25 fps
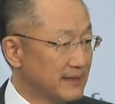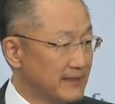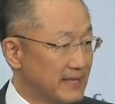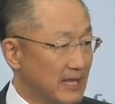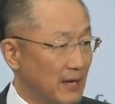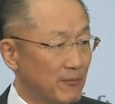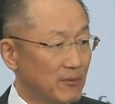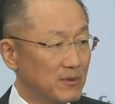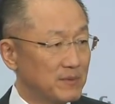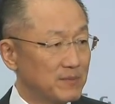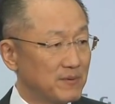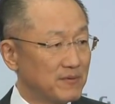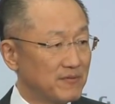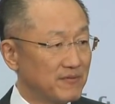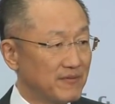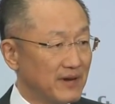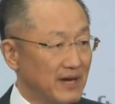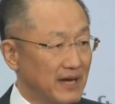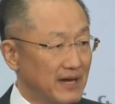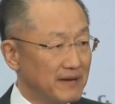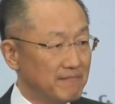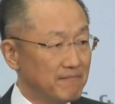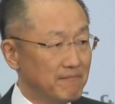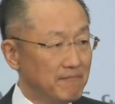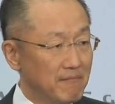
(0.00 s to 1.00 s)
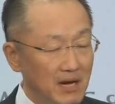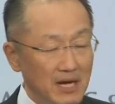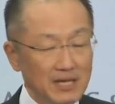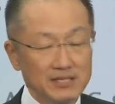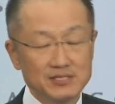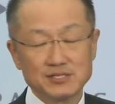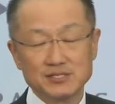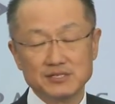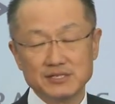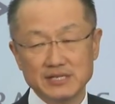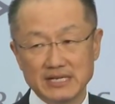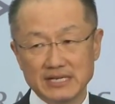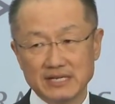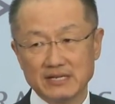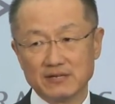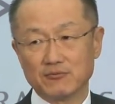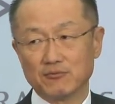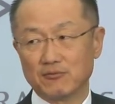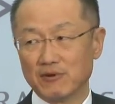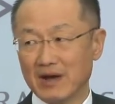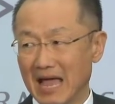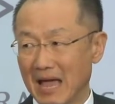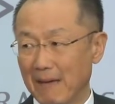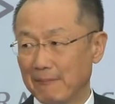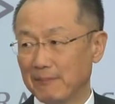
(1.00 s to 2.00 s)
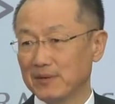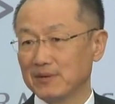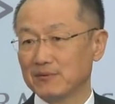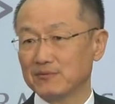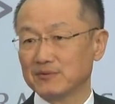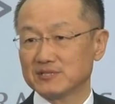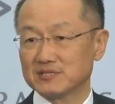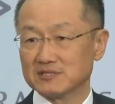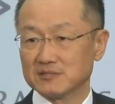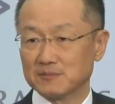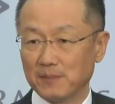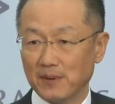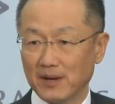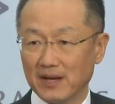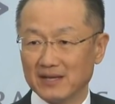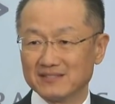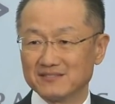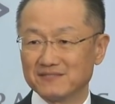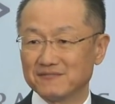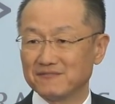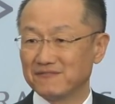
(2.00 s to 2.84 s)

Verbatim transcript: that would provide much-needed rapid response